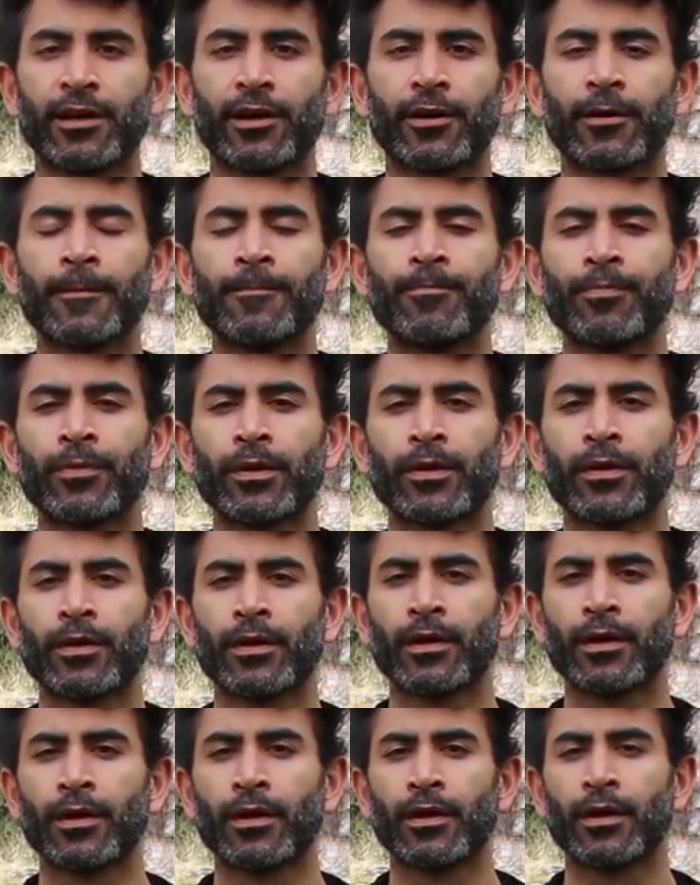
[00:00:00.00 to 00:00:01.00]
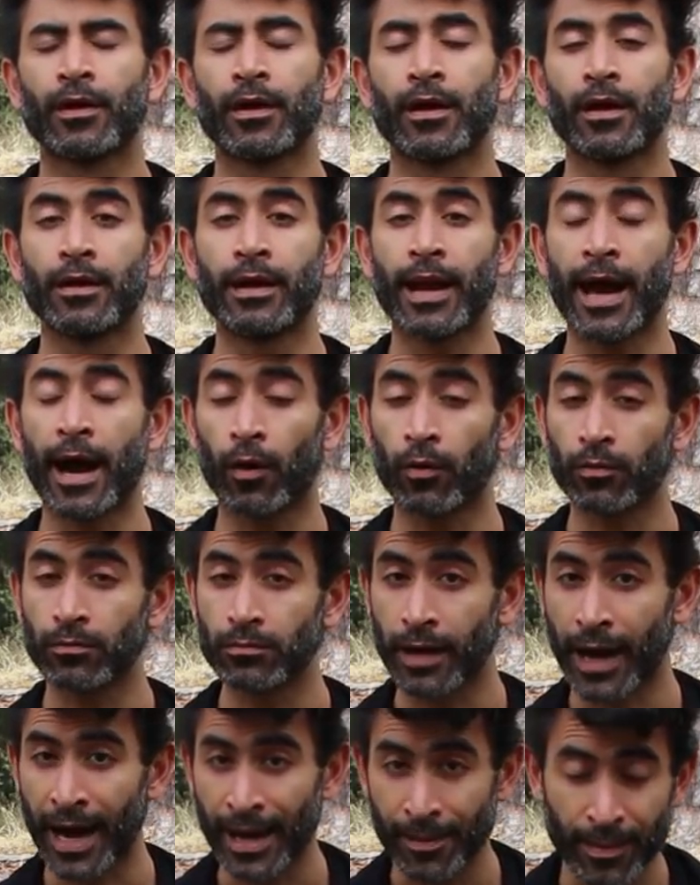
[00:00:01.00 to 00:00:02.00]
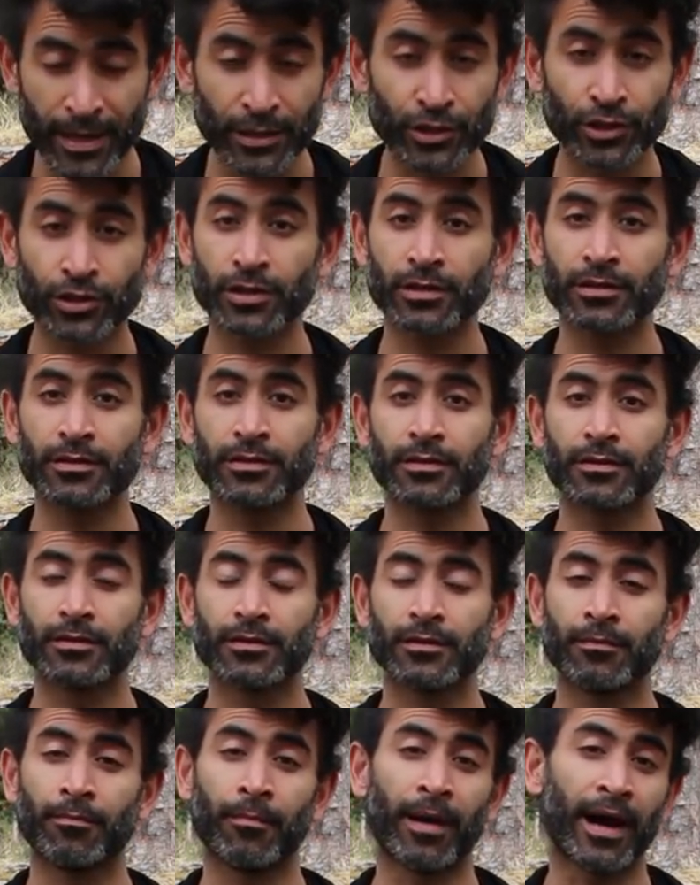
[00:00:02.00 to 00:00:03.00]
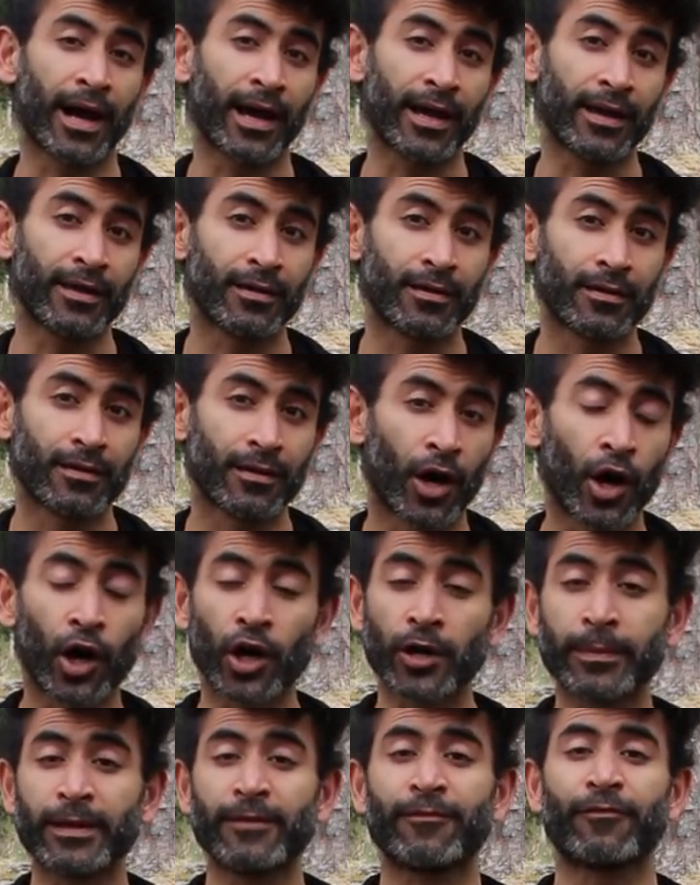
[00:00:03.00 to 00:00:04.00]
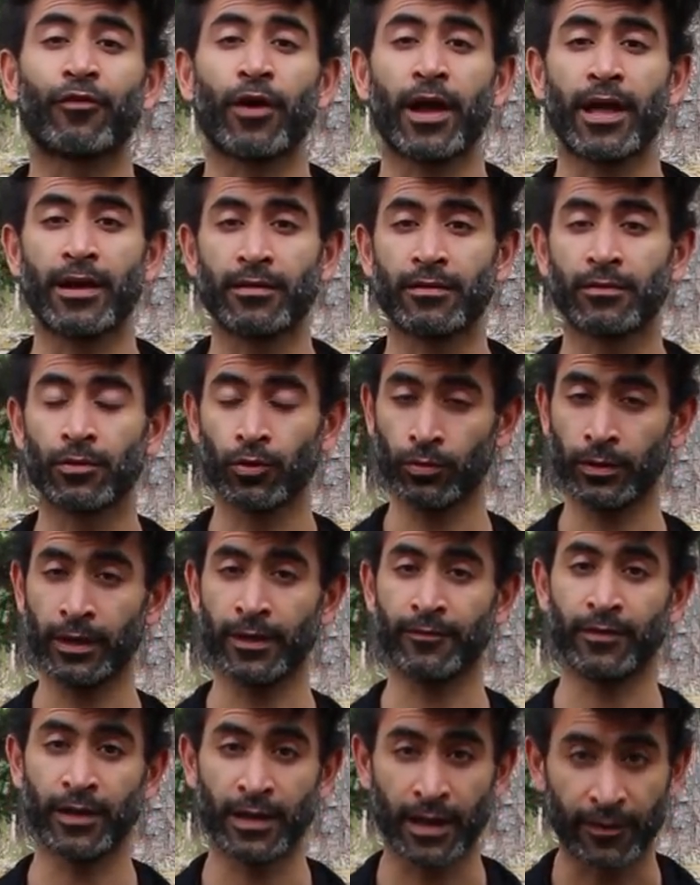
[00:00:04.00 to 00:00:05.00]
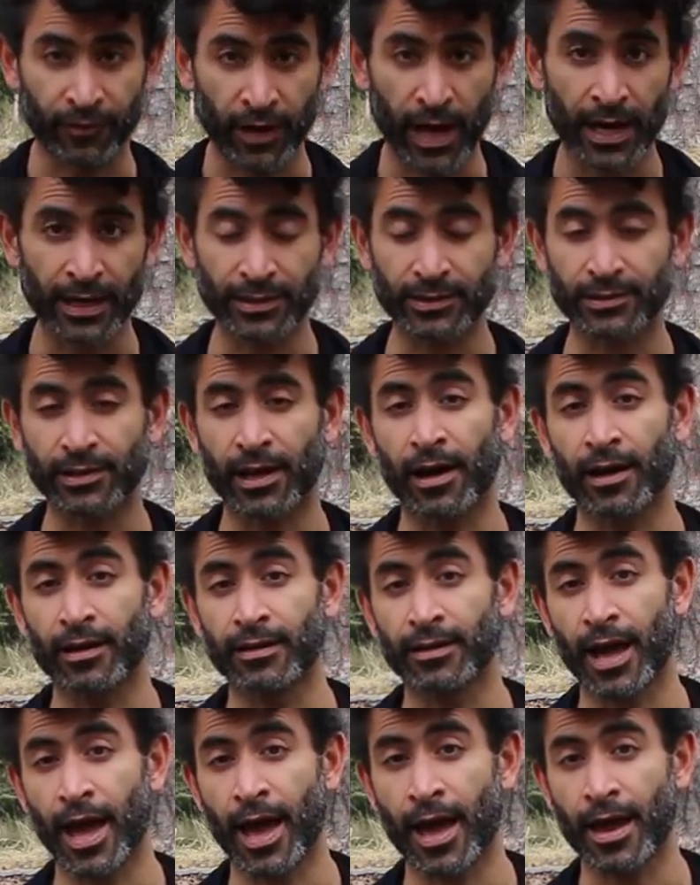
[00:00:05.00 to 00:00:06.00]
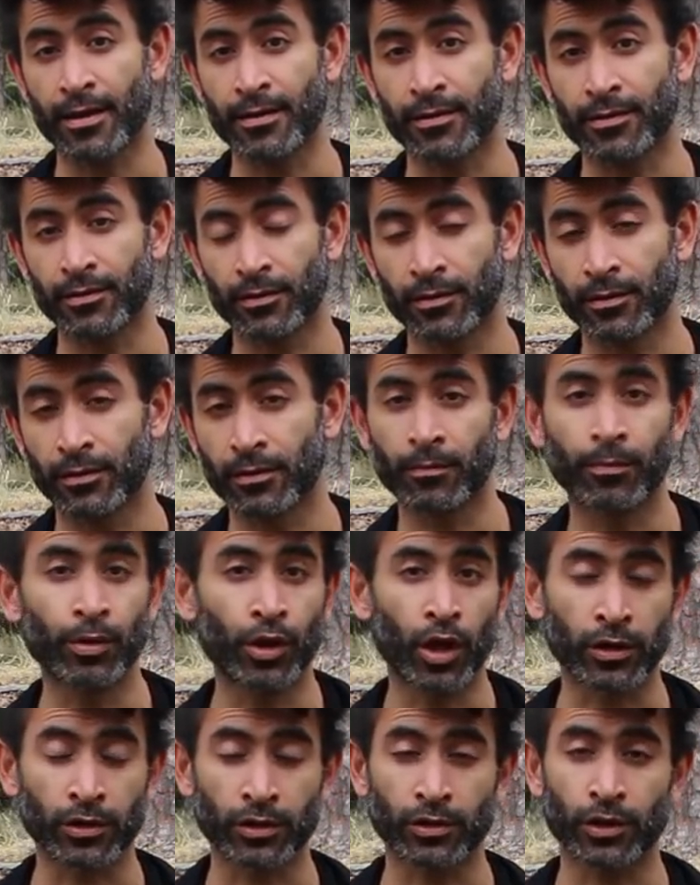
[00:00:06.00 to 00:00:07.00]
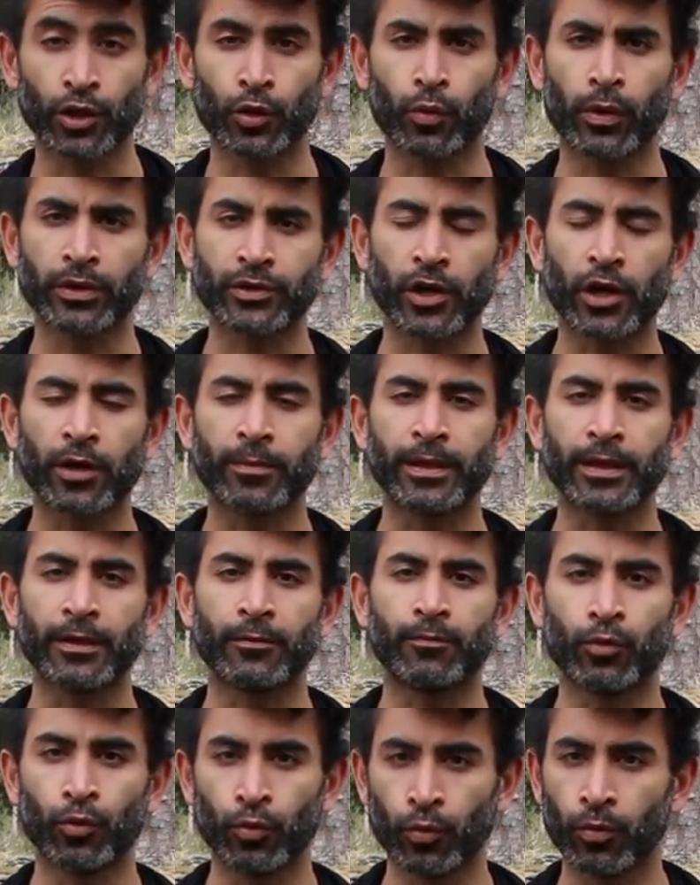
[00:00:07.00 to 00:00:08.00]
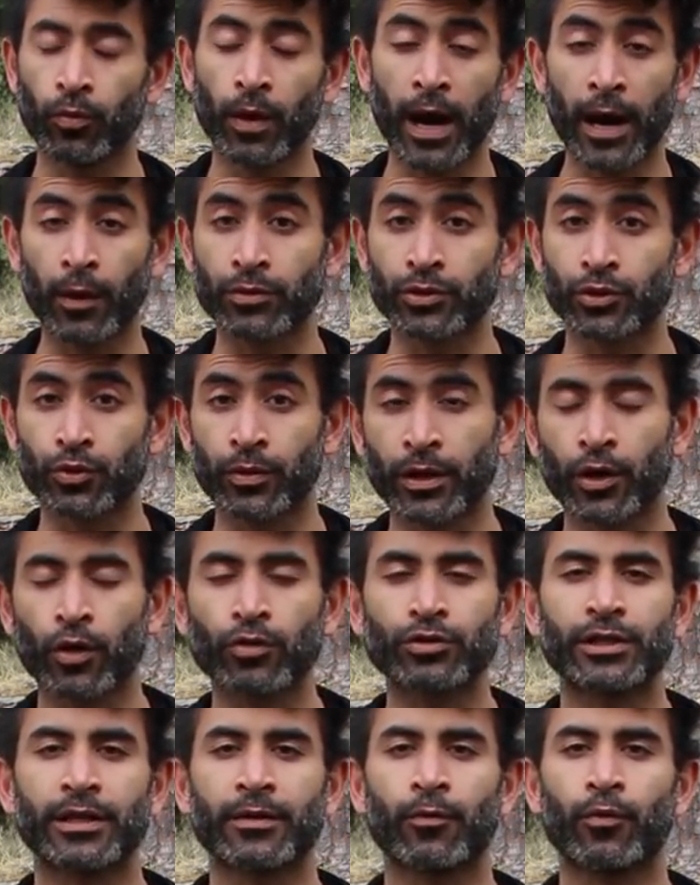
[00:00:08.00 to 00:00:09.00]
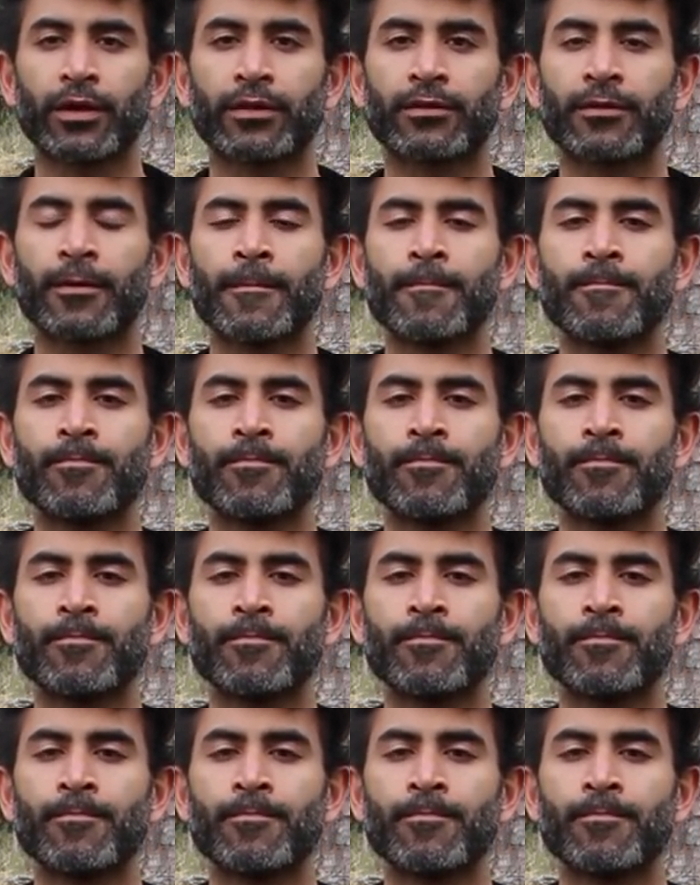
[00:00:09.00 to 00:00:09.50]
here. Now, I mentioned my army friend who lived in Afghanistan and belonged to the US Army, who I was doing coaching with,